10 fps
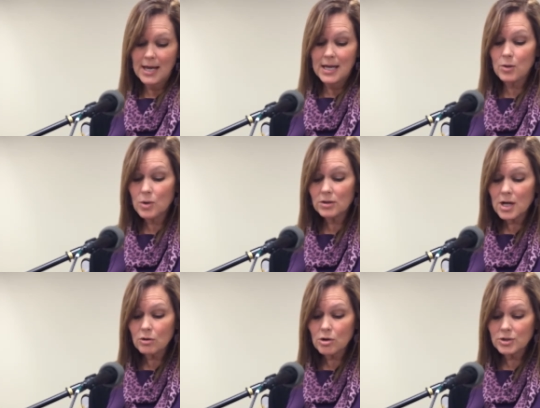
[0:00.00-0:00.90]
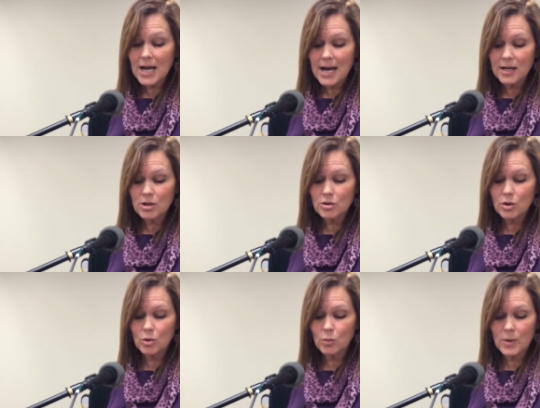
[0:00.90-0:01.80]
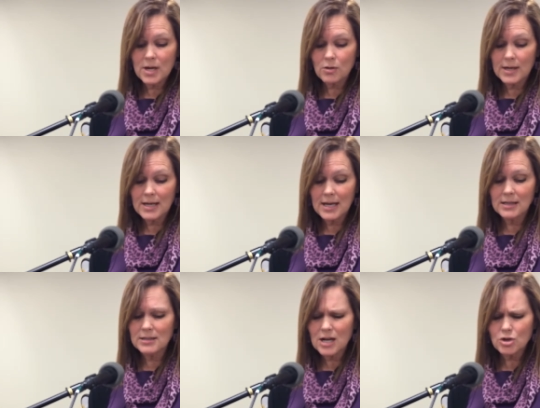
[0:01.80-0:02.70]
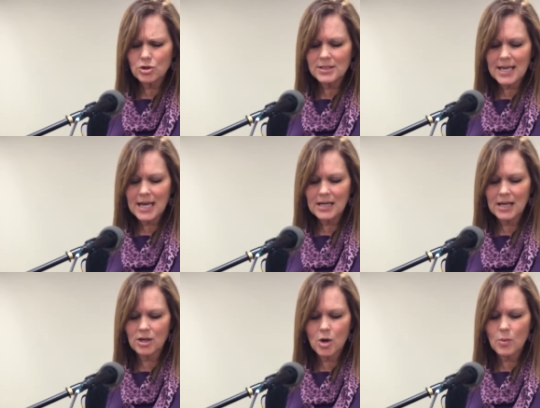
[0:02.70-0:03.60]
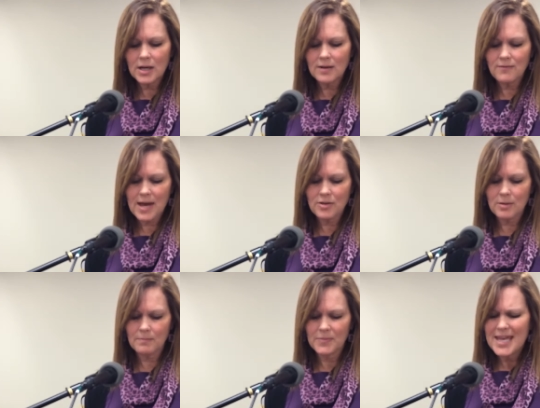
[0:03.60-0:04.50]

He will not grow tired or weary, and his understanding no one can fathom.